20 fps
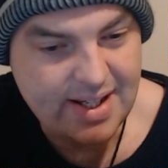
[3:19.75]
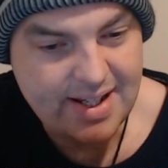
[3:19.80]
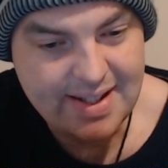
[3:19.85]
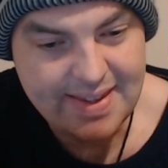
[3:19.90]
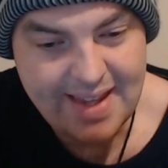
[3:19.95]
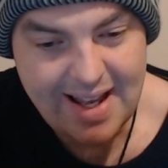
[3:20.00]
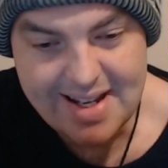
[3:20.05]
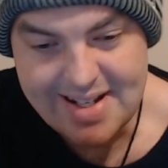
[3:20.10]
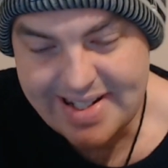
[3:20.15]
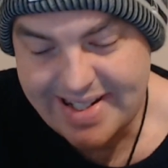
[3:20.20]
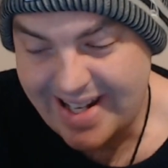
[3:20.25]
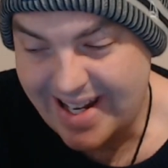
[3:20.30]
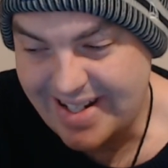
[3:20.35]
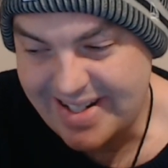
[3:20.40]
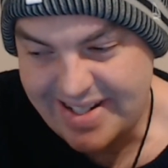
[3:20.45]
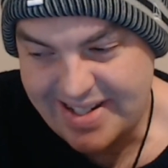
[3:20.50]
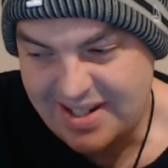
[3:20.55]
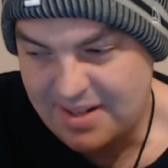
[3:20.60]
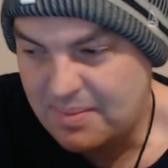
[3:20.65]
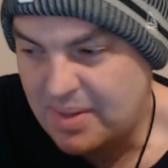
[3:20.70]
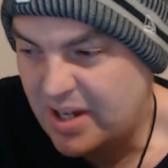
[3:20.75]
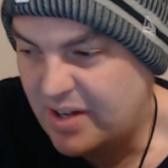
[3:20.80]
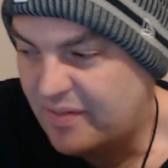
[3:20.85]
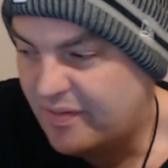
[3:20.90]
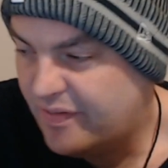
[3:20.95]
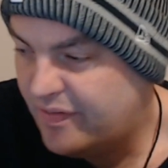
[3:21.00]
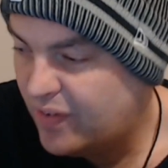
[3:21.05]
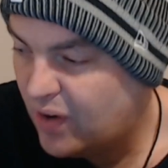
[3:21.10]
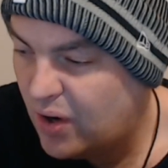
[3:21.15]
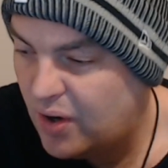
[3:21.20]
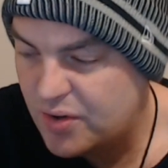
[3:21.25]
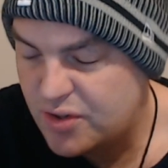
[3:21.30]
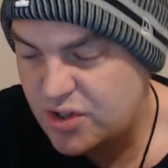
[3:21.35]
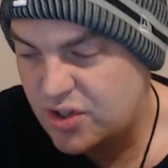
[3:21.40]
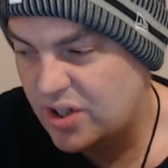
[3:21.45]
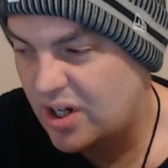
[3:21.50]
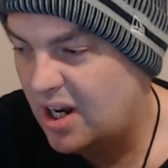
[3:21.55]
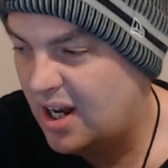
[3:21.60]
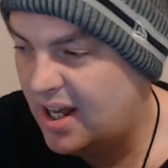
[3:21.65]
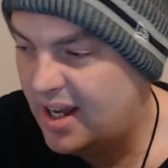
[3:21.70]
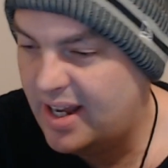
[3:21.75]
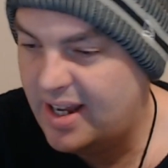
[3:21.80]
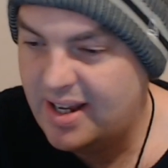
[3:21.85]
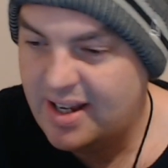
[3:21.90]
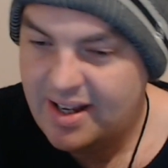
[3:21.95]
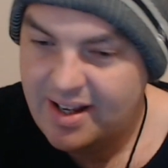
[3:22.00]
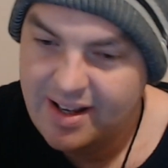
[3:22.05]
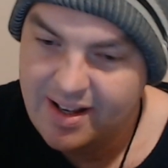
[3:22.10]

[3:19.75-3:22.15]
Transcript: And that says to me, unfortunately,